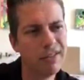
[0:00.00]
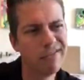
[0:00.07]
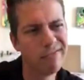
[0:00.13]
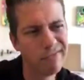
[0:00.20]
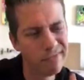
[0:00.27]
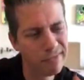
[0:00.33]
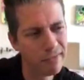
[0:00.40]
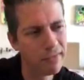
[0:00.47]

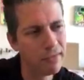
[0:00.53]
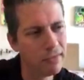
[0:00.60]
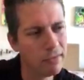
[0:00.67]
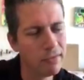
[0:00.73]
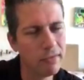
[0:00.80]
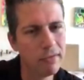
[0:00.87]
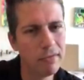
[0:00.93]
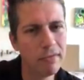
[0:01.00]

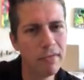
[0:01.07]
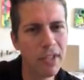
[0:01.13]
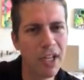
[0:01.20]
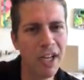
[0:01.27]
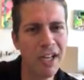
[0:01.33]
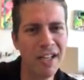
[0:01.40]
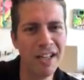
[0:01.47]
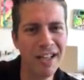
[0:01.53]

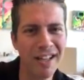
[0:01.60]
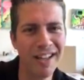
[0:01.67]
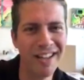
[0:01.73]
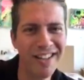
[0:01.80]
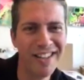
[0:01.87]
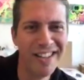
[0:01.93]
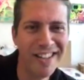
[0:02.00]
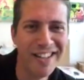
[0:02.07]

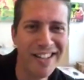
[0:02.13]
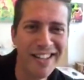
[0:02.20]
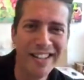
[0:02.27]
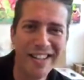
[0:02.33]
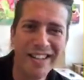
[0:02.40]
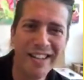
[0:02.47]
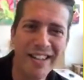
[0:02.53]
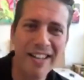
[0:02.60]

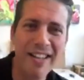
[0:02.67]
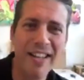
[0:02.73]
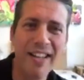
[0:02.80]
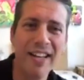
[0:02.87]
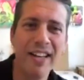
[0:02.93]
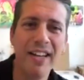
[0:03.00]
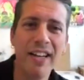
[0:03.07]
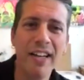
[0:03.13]

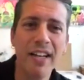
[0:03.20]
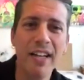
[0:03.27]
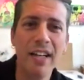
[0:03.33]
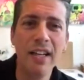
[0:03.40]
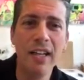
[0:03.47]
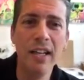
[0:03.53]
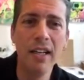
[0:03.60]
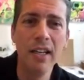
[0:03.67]

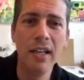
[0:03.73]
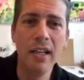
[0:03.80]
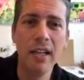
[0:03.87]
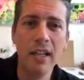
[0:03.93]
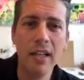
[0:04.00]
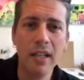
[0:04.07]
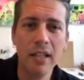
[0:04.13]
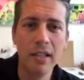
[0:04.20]

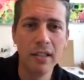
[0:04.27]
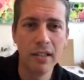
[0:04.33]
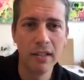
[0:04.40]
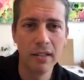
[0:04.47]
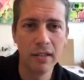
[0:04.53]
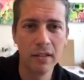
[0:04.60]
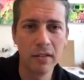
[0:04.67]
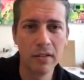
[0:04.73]

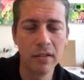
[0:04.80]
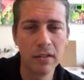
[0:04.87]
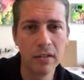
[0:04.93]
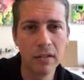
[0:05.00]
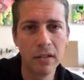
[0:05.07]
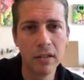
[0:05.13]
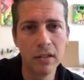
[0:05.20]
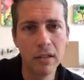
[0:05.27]

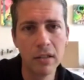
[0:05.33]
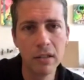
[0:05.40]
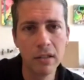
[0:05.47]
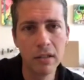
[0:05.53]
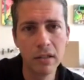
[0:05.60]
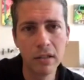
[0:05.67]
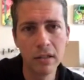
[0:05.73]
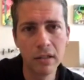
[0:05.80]

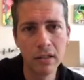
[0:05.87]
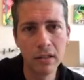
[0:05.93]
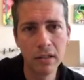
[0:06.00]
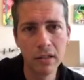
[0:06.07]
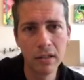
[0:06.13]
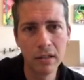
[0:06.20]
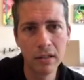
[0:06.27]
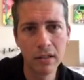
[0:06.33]

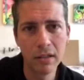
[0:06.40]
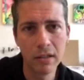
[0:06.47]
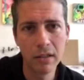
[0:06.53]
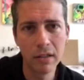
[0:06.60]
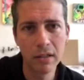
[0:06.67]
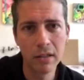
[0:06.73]
[no speech]